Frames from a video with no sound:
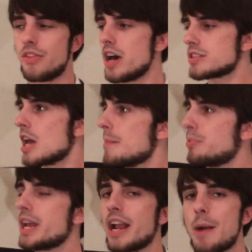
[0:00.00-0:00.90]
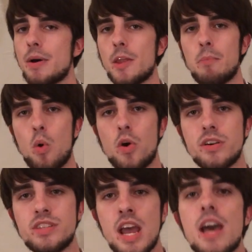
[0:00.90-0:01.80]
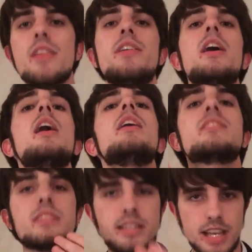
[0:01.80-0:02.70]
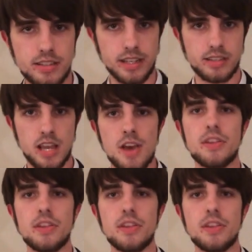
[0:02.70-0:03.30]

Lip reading: thus bringing up on the boards the statistics,